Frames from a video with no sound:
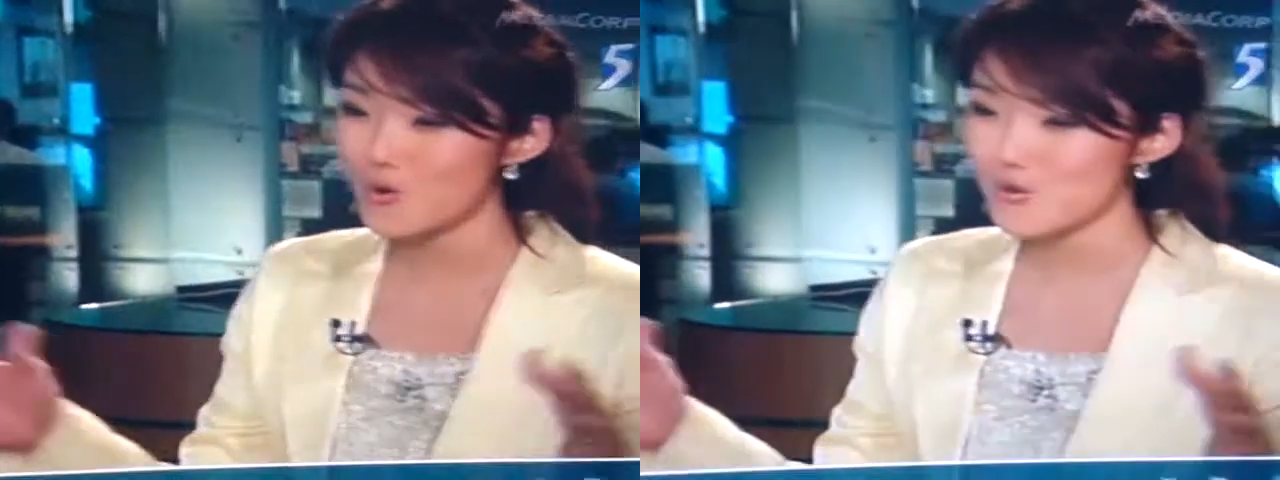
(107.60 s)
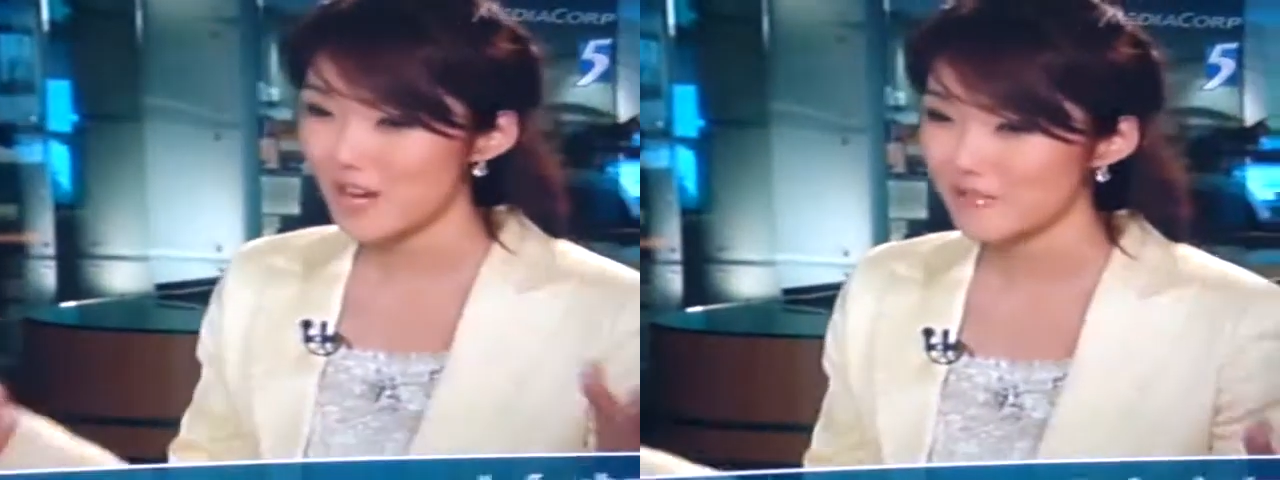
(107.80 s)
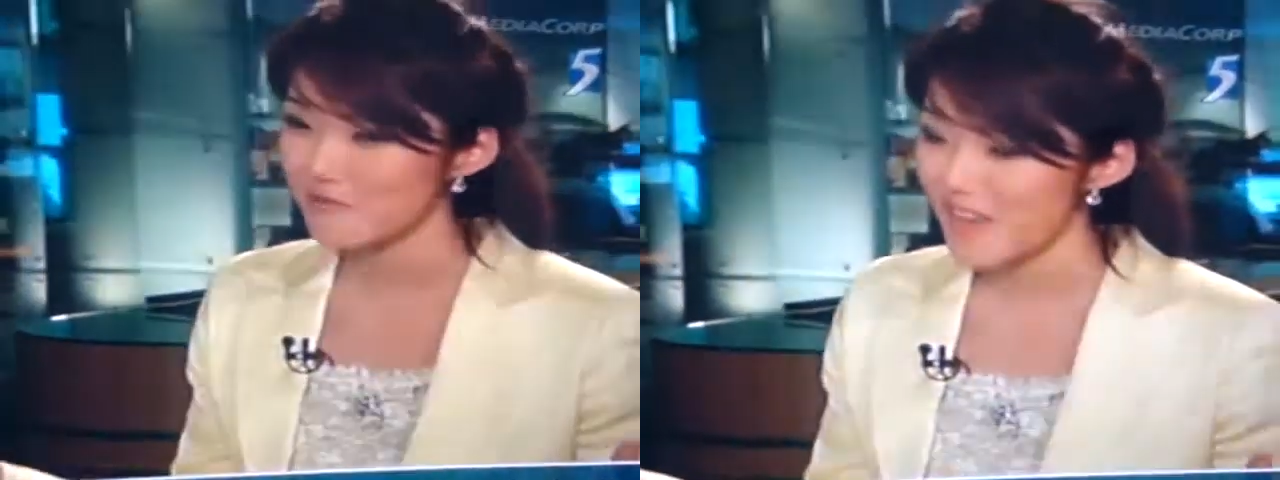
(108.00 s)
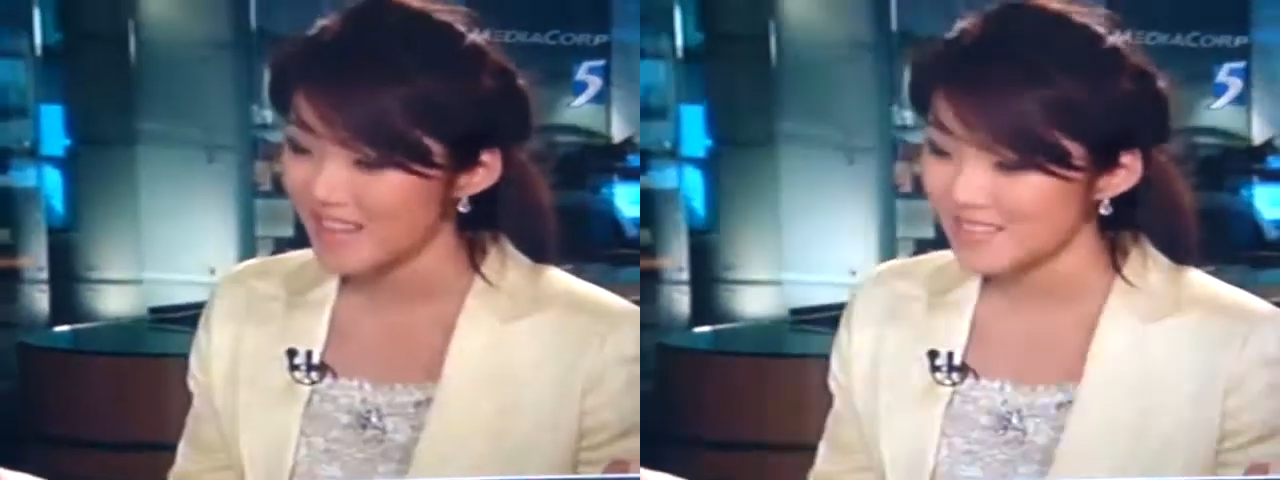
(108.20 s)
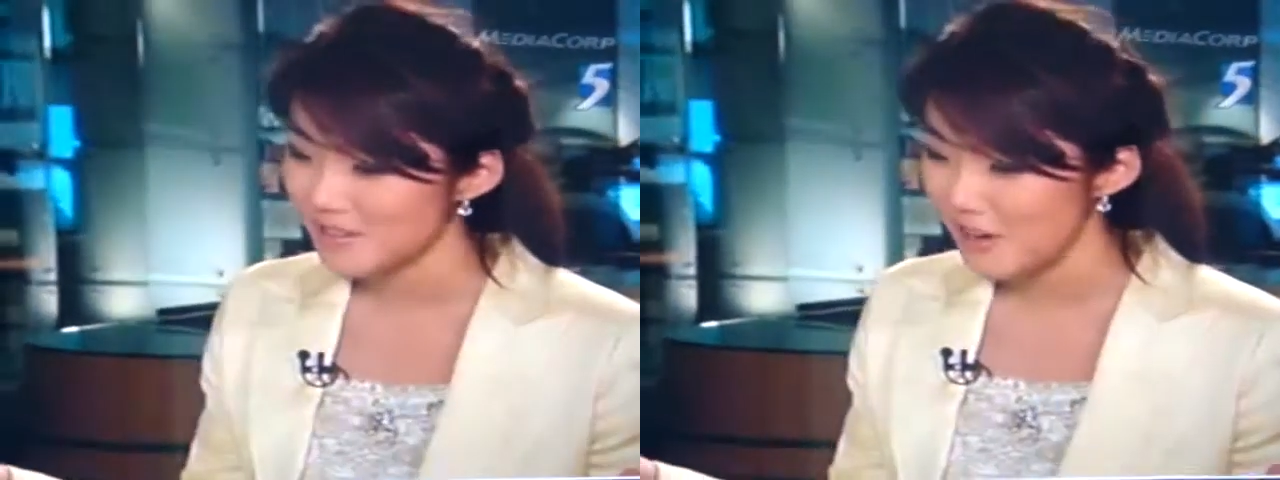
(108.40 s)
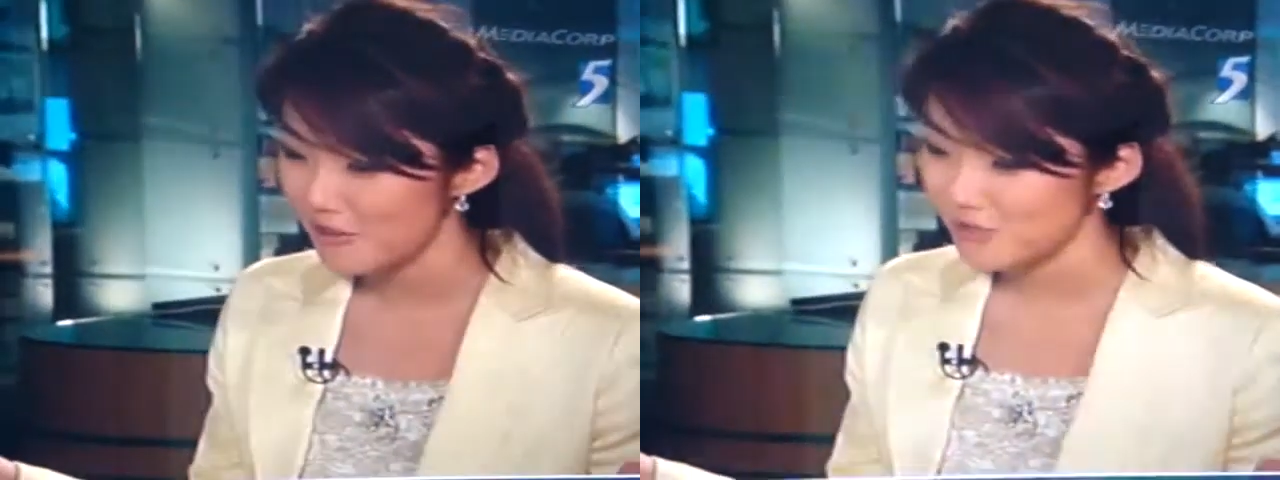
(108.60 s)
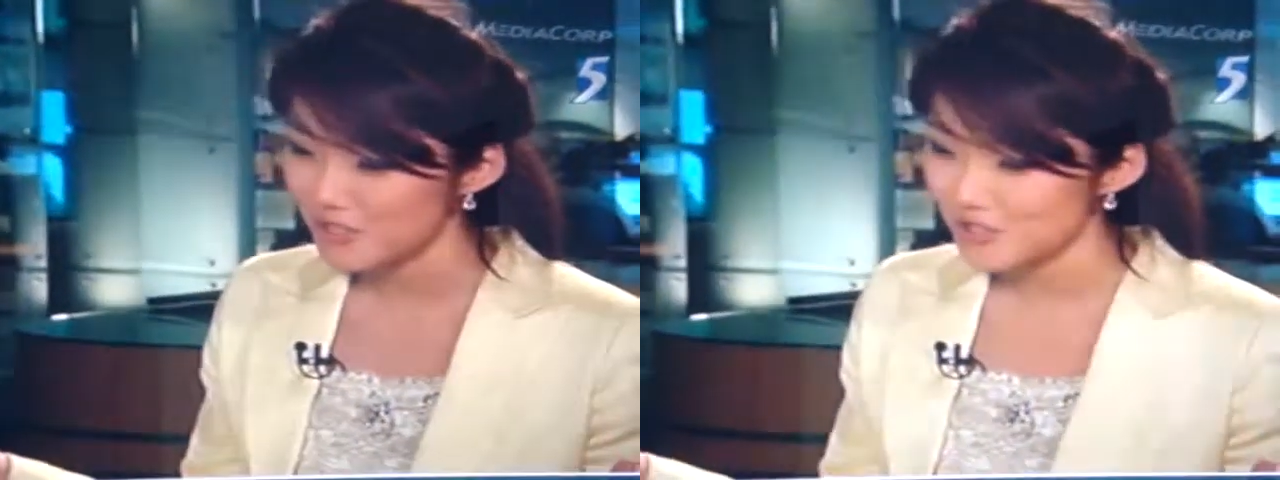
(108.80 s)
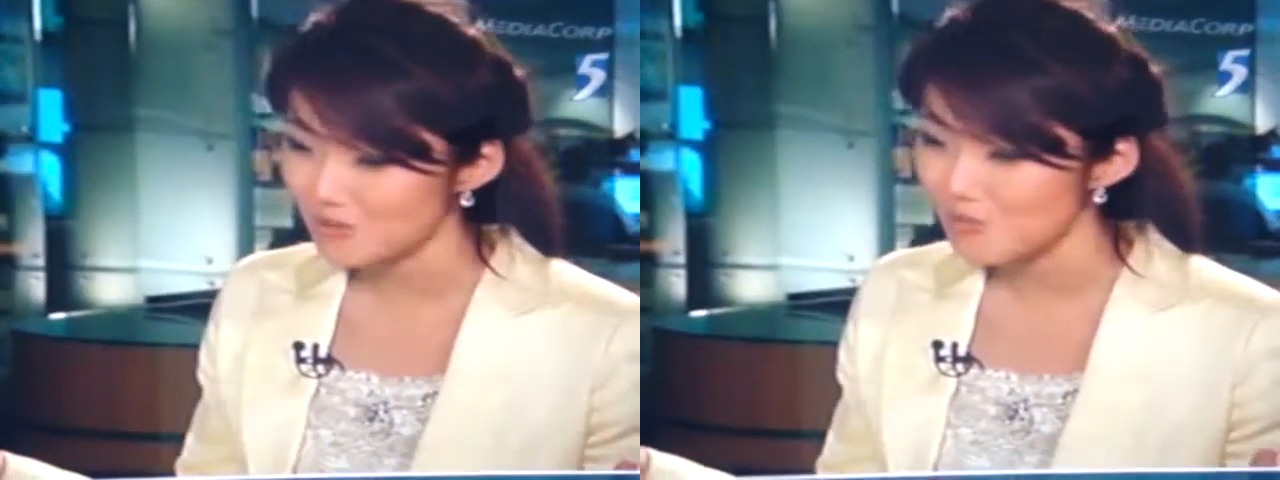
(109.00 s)
crowd of fans there who are
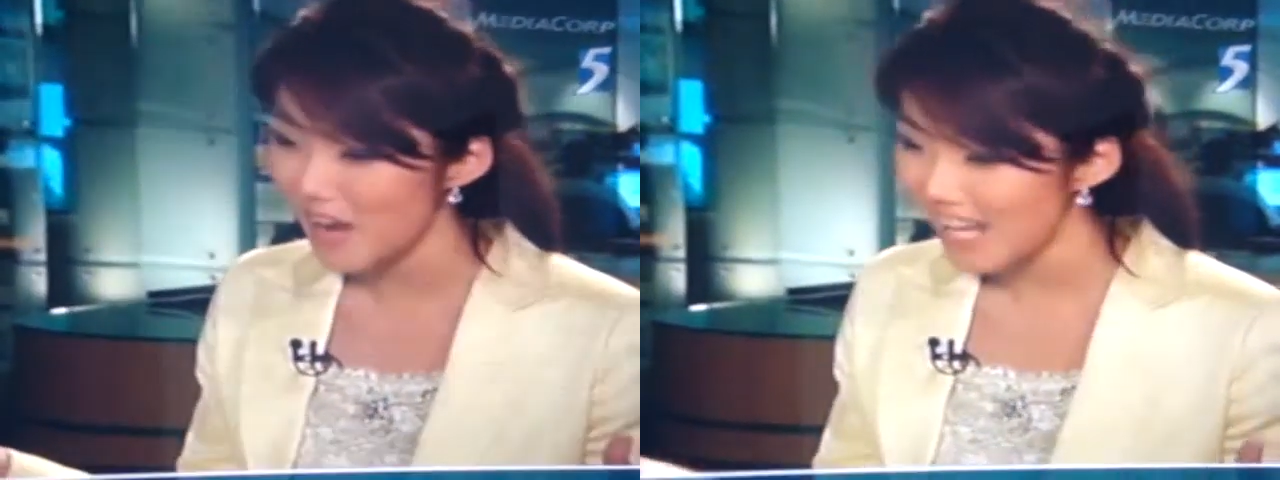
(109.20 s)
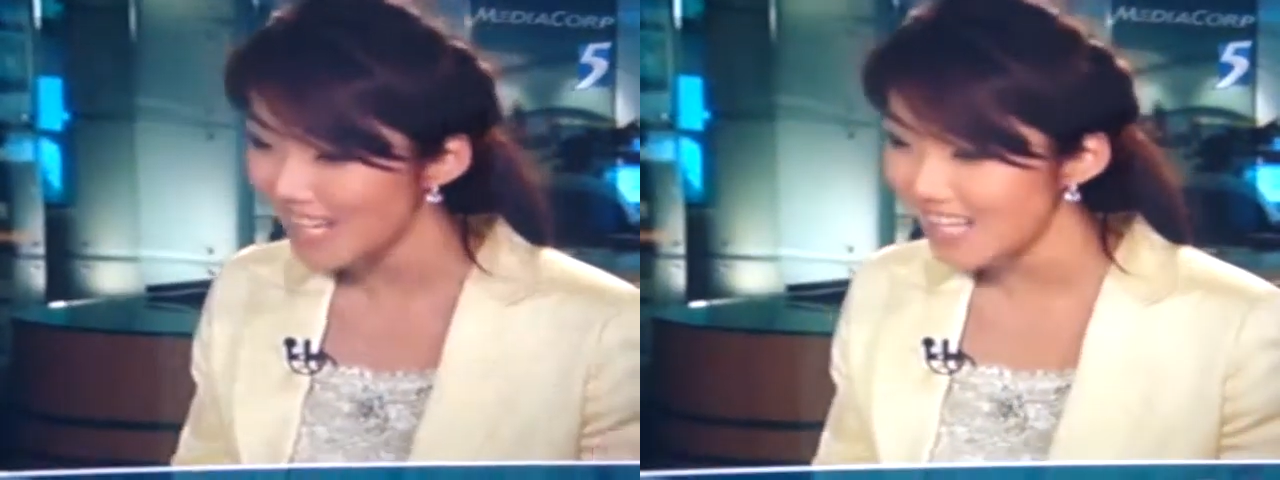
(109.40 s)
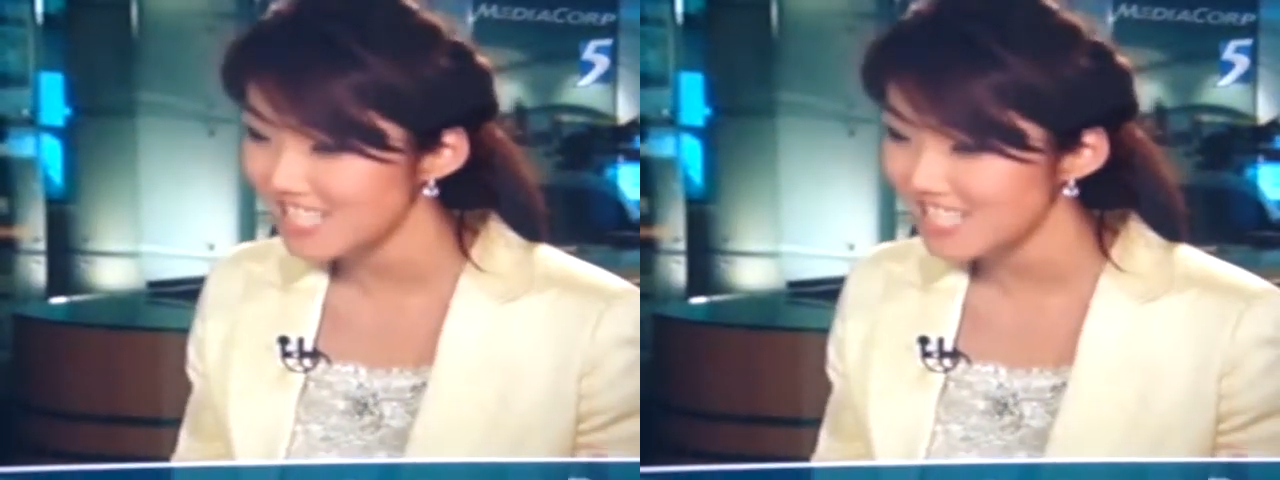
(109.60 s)
just waiting